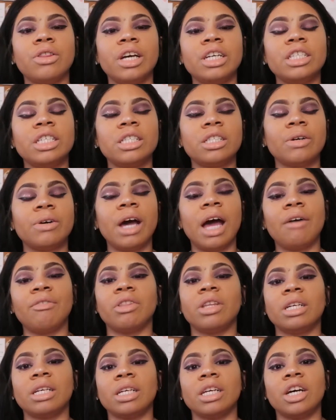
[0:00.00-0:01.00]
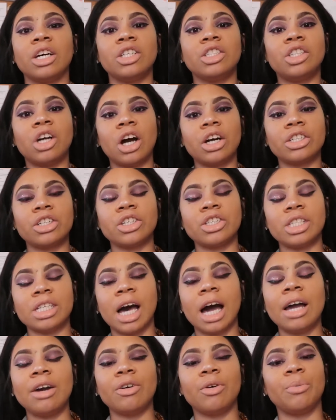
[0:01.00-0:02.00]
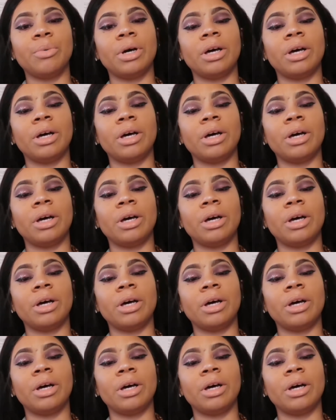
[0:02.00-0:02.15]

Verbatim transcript: They just don't have the doctor title,